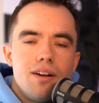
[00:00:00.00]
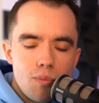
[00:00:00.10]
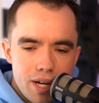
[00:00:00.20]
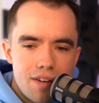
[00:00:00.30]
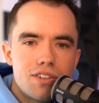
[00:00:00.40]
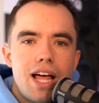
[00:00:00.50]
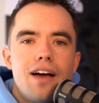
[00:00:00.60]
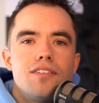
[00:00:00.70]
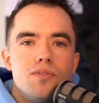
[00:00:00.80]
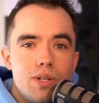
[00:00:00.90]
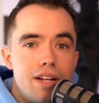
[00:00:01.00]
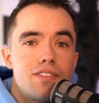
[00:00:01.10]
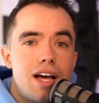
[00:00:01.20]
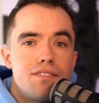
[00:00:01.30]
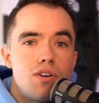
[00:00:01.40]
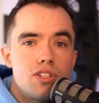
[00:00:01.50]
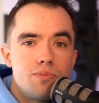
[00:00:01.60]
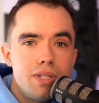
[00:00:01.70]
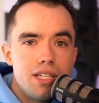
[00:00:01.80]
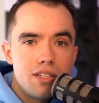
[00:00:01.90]
Whenever that phone is
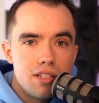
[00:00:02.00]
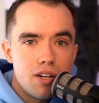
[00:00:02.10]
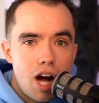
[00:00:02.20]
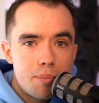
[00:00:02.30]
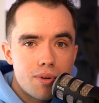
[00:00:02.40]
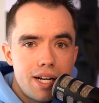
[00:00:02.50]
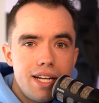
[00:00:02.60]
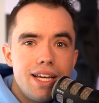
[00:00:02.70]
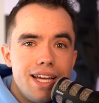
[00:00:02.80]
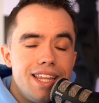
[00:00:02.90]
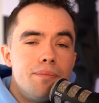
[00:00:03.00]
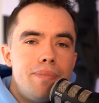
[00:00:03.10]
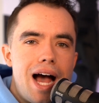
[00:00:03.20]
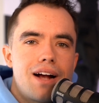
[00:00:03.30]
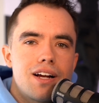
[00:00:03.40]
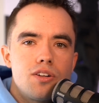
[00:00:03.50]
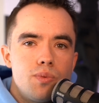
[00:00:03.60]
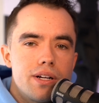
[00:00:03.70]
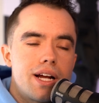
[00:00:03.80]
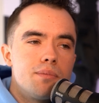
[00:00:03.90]
being operated in the background,
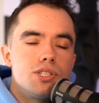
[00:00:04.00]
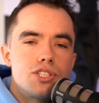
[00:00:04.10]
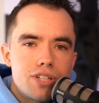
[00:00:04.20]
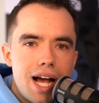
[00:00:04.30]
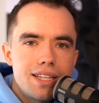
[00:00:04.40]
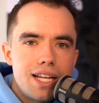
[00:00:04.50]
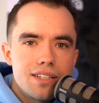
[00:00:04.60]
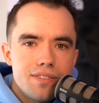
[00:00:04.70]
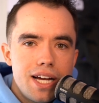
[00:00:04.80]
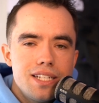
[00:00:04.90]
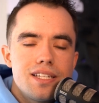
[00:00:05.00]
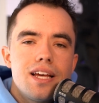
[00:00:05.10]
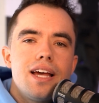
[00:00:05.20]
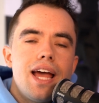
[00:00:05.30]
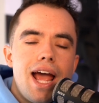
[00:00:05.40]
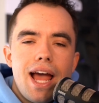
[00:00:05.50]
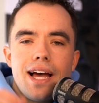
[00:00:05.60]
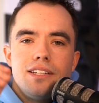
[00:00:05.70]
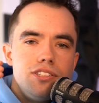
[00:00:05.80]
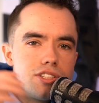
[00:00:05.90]
we are able to track that device,
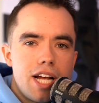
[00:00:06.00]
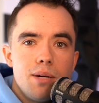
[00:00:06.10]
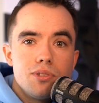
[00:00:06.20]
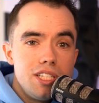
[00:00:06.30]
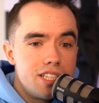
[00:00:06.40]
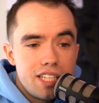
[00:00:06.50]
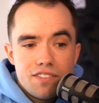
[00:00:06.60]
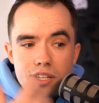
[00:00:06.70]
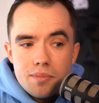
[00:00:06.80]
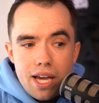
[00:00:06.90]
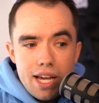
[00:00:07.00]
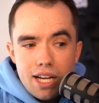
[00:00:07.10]
and you're able to either give them a